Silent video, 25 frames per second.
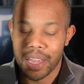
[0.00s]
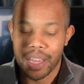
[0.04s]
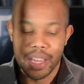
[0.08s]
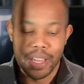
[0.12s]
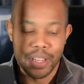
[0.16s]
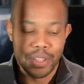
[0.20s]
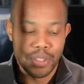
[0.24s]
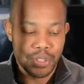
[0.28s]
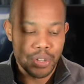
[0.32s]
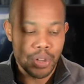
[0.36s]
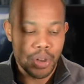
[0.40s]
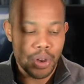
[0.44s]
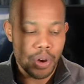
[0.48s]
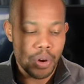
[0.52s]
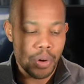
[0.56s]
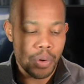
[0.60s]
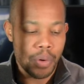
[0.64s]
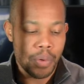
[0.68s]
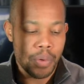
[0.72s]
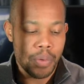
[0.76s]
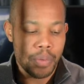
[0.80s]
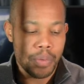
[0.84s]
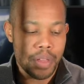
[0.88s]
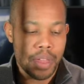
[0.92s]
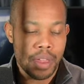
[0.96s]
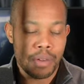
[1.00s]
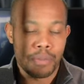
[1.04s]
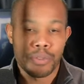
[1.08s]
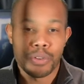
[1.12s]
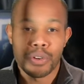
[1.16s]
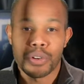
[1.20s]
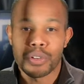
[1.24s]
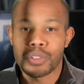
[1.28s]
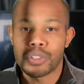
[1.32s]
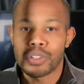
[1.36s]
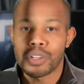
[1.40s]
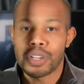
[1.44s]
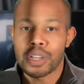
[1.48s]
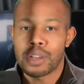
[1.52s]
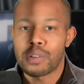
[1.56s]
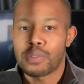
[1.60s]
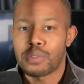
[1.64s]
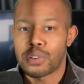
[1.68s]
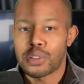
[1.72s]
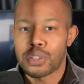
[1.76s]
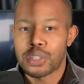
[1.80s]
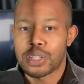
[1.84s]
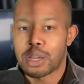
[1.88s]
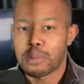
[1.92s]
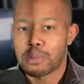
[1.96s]
So, if you're looking for
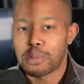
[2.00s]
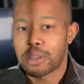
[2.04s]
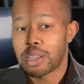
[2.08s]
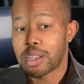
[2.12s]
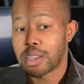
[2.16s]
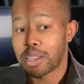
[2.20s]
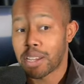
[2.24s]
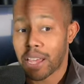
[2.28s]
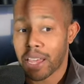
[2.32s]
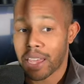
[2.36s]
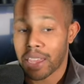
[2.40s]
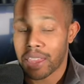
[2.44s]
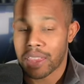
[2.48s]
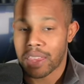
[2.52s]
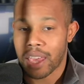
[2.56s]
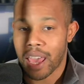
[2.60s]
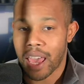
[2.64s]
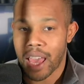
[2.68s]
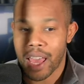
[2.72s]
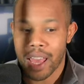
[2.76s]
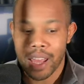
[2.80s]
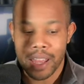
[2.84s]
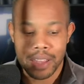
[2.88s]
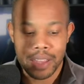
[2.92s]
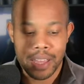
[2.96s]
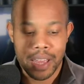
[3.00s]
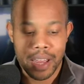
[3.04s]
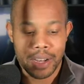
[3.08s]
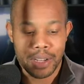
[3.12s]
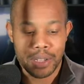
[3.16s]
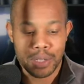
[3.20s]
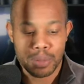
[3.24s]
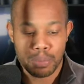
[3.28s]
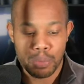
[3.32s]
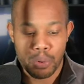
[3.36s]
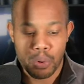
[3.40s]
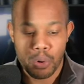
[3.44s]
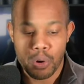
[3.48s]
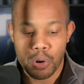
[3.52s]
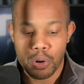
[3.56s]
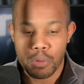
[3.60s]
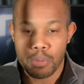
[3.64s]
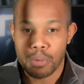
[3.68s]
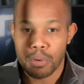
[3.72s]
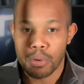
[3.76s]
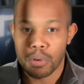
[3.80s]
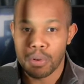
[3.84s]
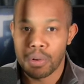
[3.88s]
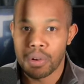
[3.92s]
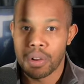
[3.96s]
something like that, that is
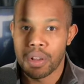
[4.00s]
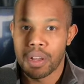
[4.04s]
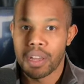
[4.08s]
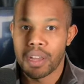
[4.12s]
portable,